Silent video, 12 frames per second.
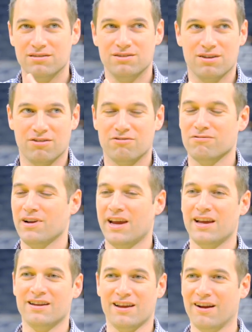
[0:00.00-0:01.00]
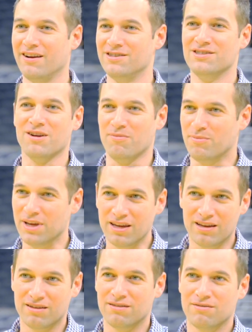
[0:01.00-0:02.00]
these are grand areas. These are
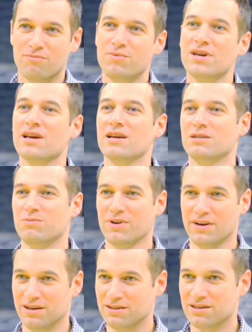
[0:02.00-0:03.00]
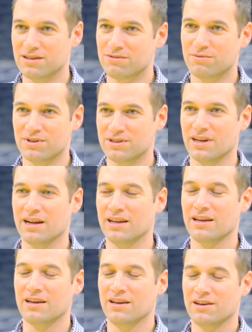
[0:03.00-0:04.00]
big, big experiences we're designing.
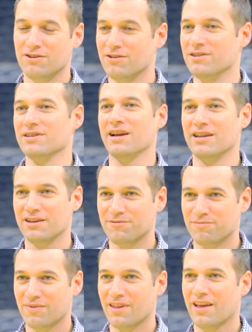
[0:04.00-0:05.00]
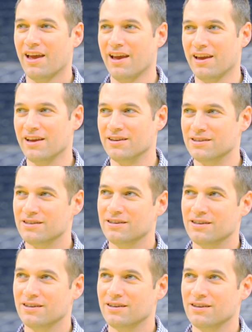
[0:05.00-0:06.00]
You're designing. And
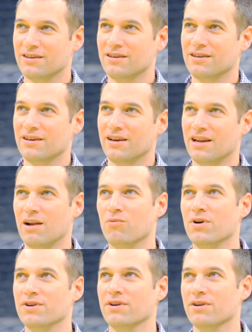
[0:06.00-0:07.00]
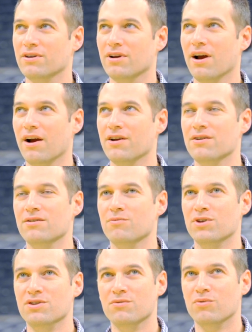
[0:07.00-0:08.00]
and I wonder, are you
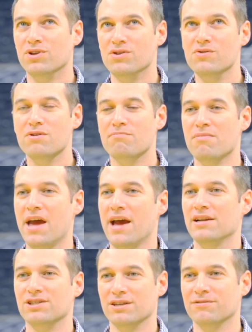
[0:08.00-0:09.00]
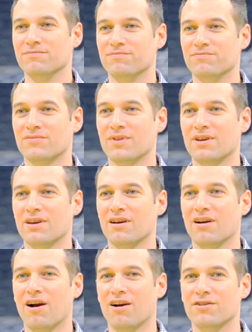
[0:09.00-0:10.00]
when when you imagine,
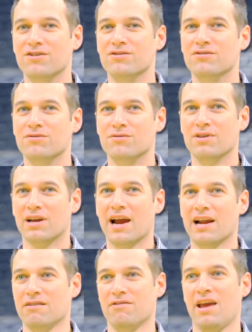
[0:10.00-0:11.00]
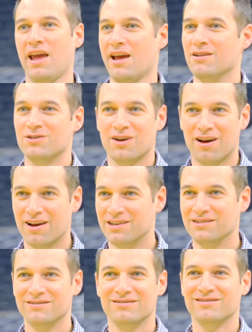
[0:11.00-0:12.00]
are you the kind of
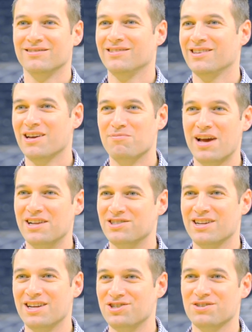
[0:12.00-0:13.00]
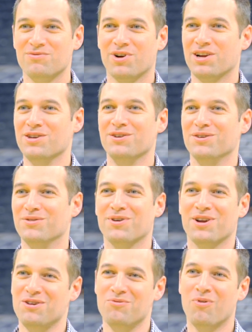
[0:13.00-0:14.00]
hands-on imagination where you
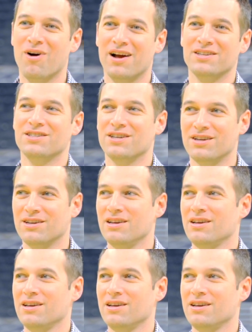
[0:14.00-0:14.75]
where you want to